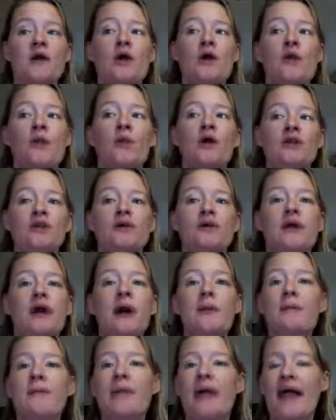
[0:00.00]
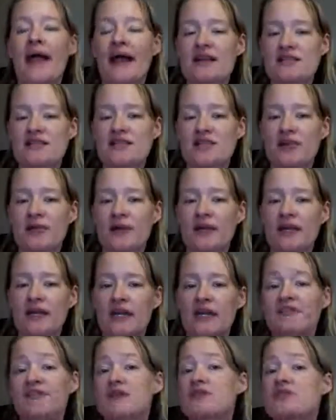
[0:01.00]
When you come back to it,
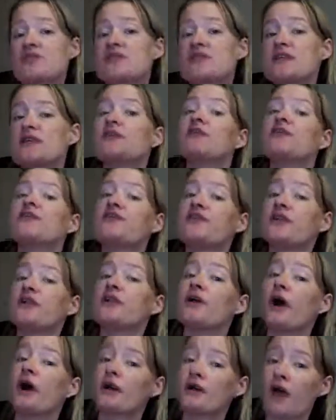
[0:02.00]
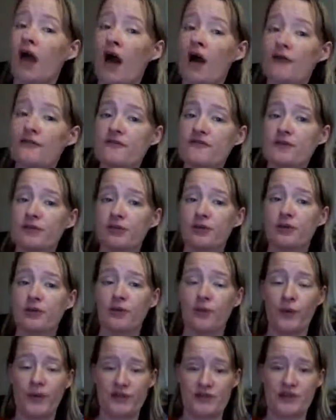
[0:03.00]
if you still feel
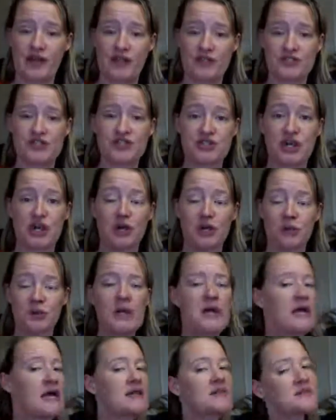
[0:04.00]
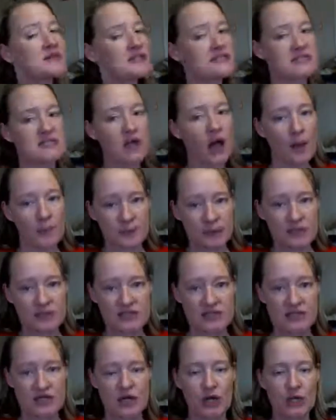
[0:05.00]
uncomfortable with that stone, then stop
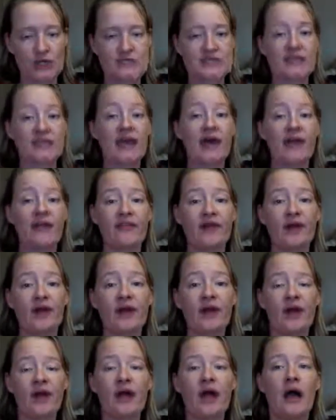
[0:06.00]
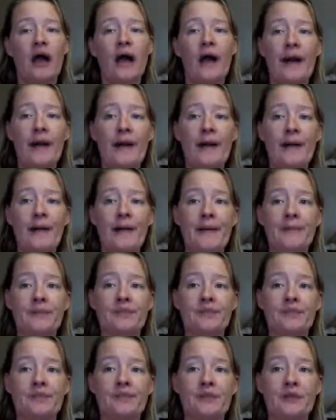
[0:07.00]
using it altogether.
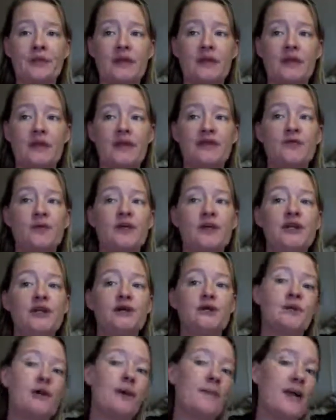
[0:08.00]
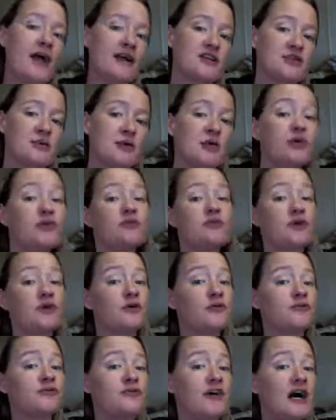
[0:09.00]
If when you come back to it you feel
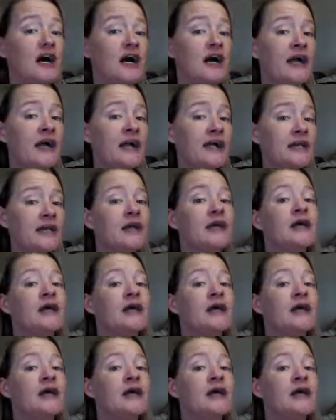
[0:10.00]
fine,